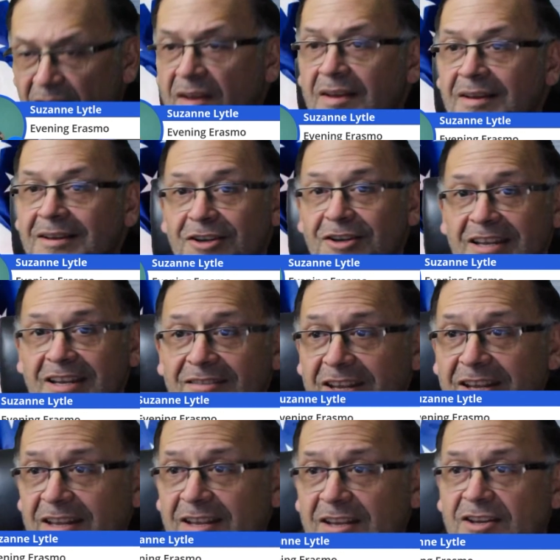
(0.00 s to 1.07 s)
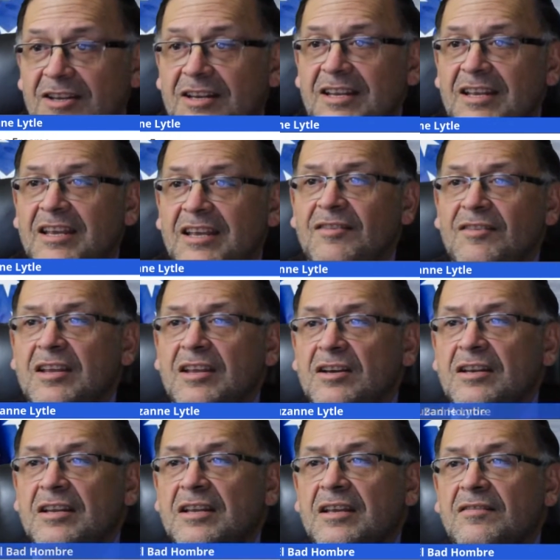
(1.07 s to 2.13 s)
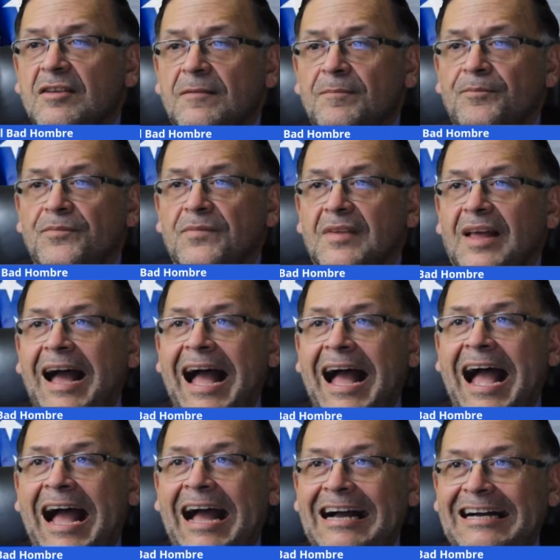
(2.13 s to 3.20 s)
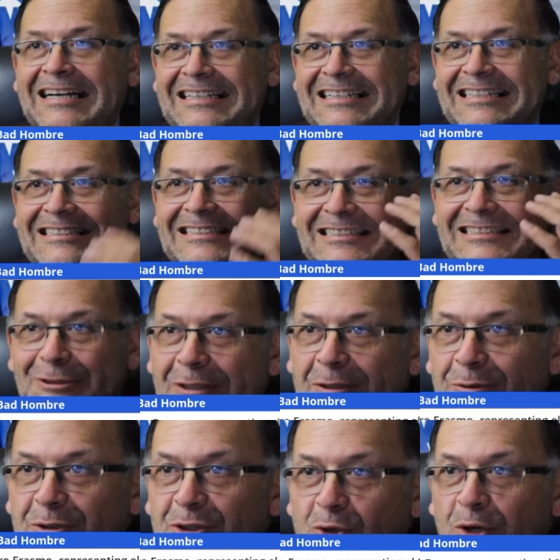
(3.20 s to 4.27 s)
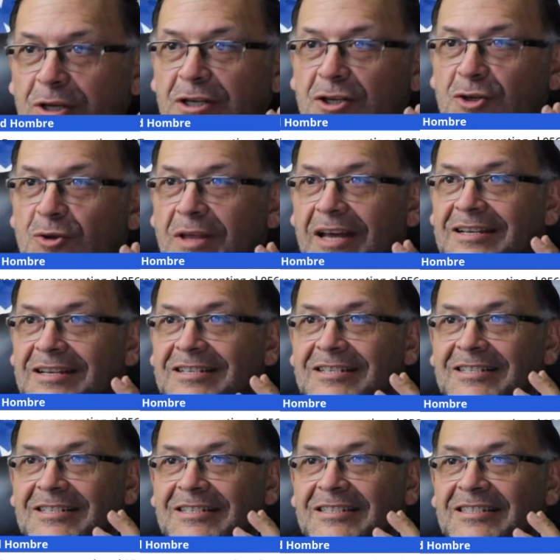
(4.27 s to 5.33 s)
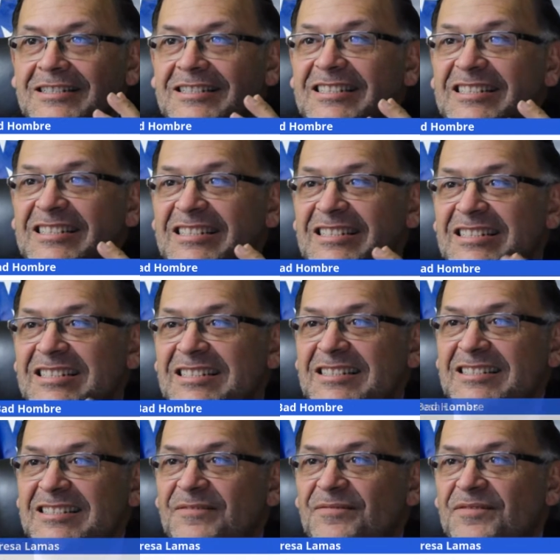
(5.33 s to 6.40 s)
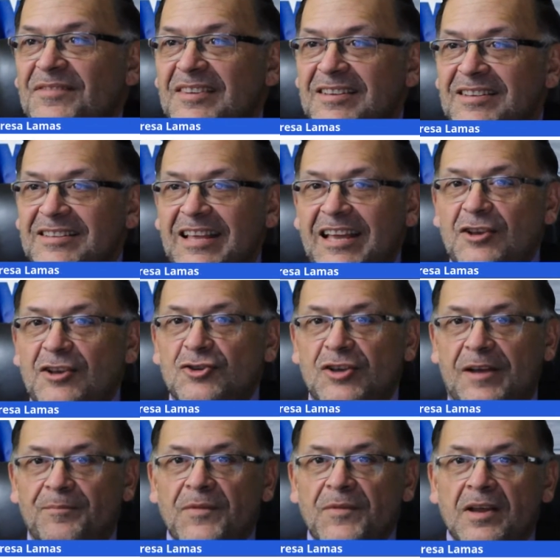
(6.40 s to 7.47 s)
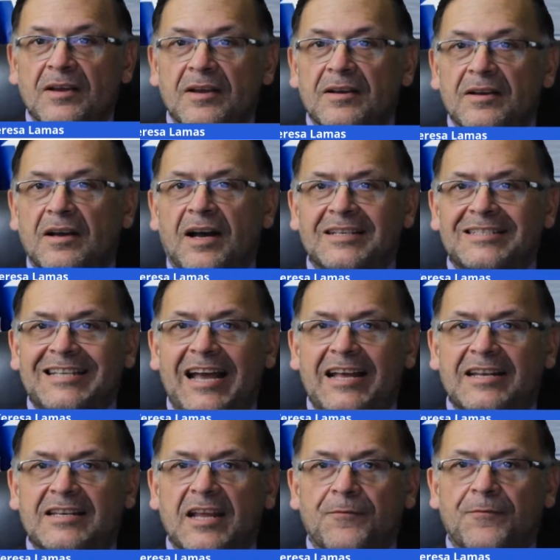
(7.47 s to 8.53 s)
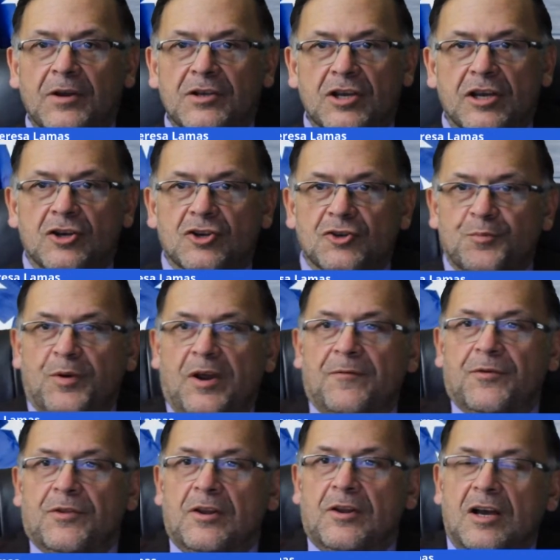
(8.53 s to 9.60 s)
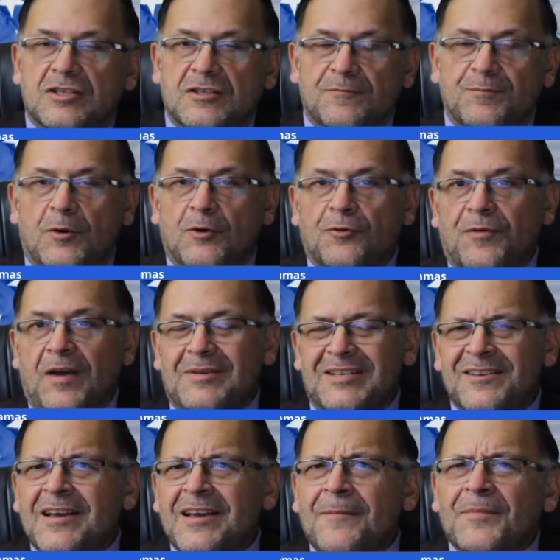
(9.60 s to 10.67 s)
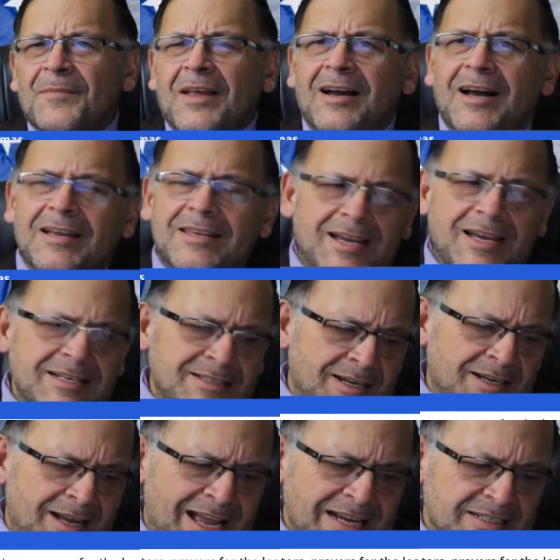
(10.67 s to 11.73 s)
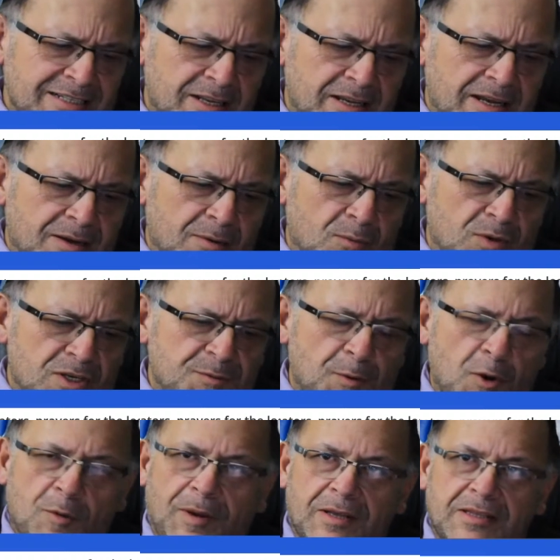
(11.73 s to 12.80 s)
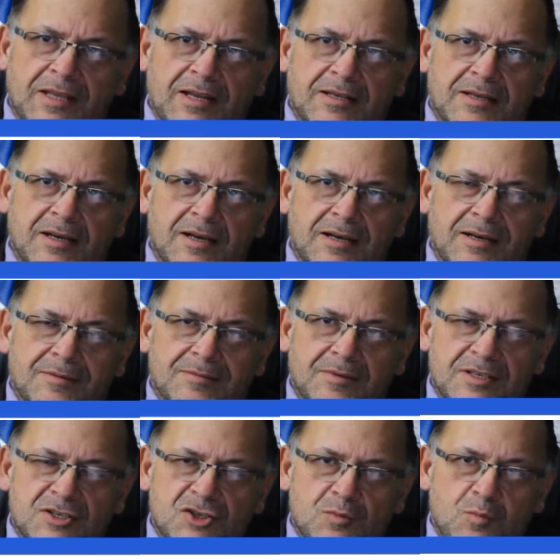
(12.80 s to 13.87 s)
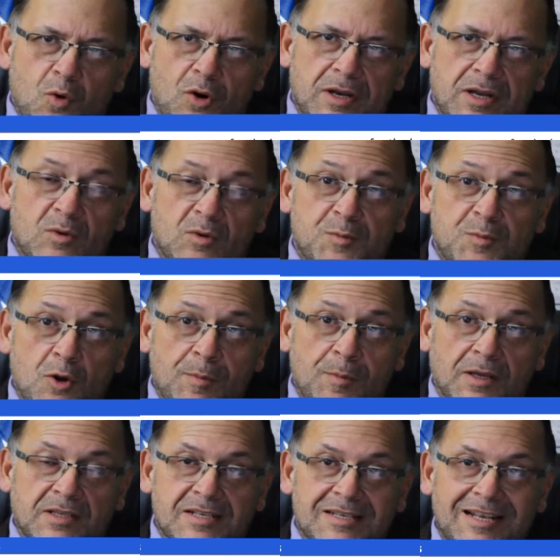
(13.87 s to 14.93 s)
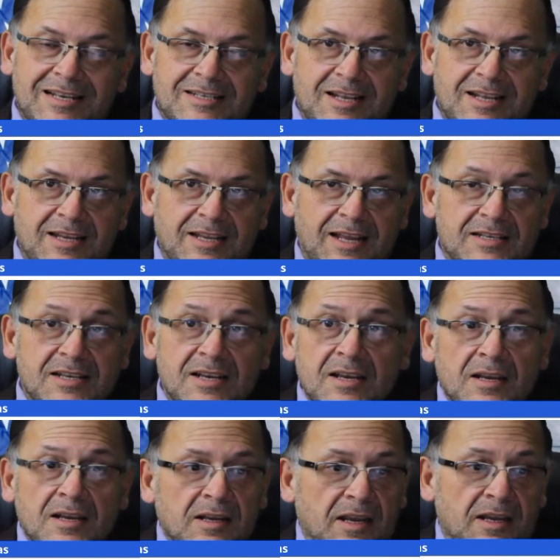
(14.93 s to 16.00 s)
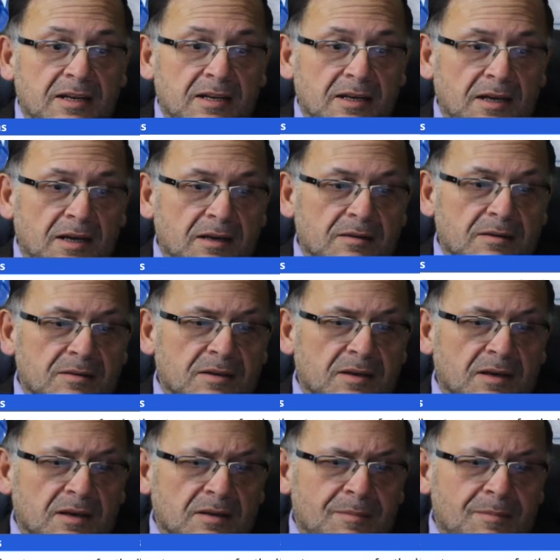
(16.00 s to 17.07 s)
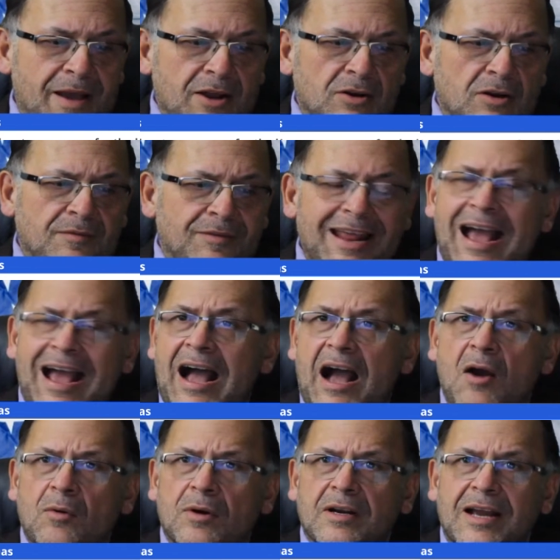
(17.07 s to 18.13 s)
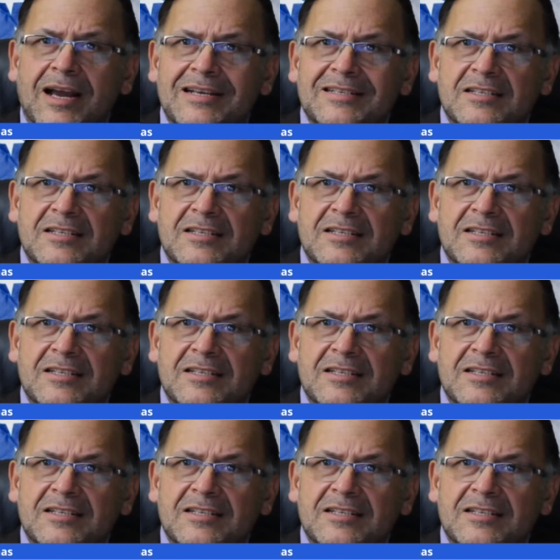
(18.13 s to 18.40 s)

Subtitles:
Good evening, good evening, good evening. I knew I was going to do that. Thank you, Sam. Sad day for educators. Pray for the loss of both families. Yes, actually, we spoke about that this morning. We spoke about this last night, guys. In the matter of an hour, guys.